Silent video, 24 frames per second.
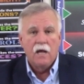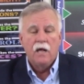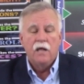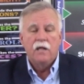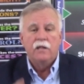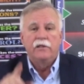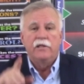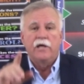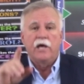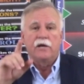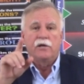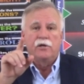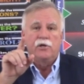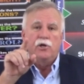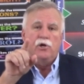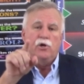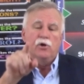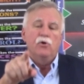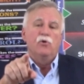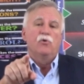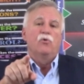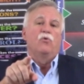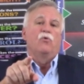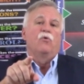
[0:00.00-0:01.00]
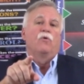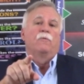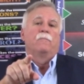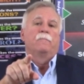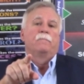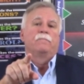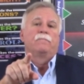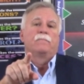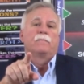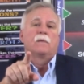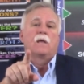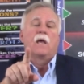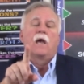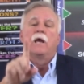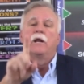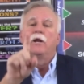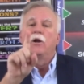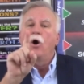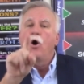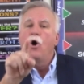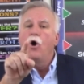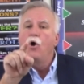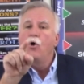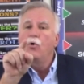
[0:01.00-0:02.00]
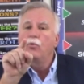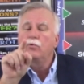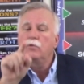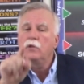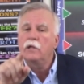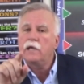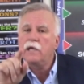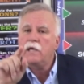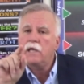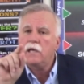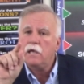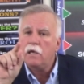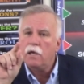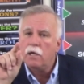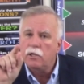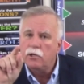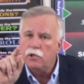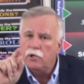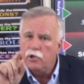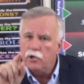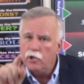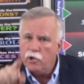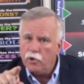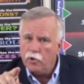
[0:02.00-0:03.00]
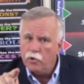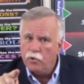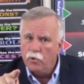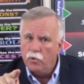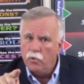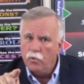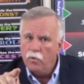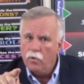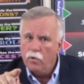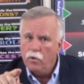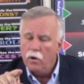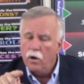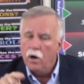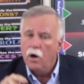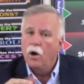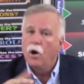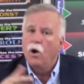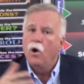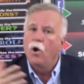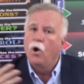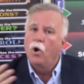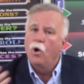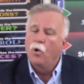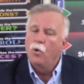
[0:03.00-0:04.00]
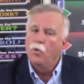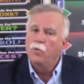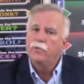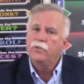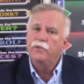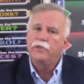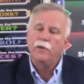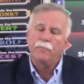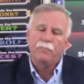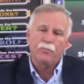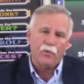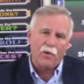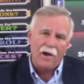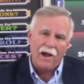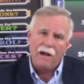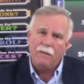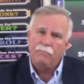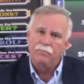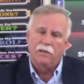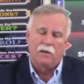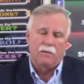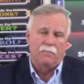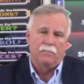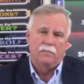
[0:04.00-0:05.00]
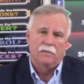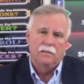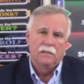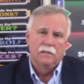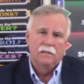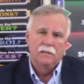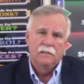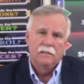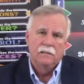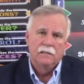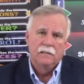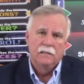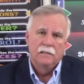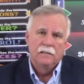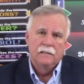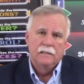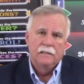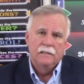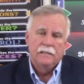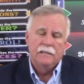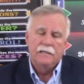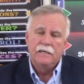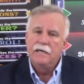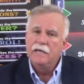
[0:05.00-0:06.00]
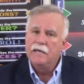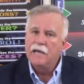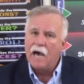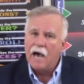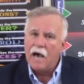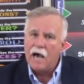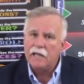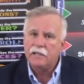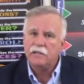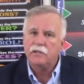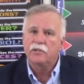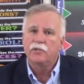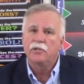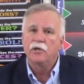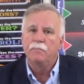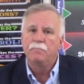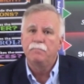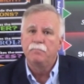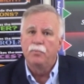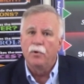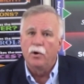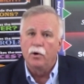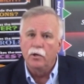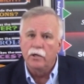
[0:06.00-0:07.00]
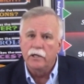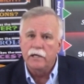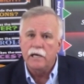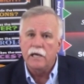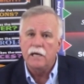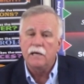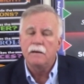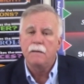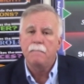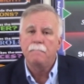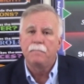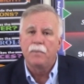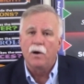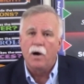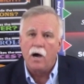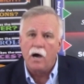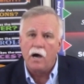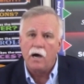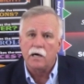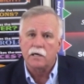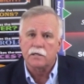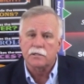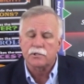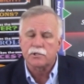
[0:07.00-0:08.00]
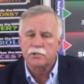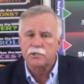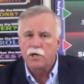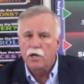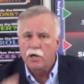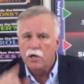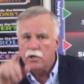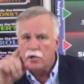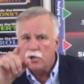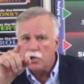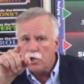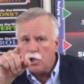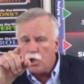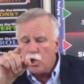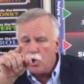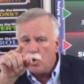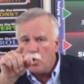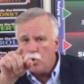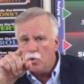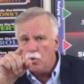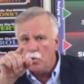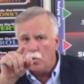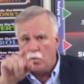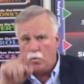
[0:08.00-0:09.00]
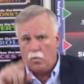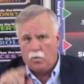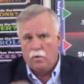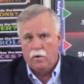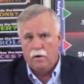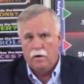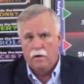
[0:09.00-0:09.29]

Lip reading: then you and only you own the problem, not the bullying boss. You.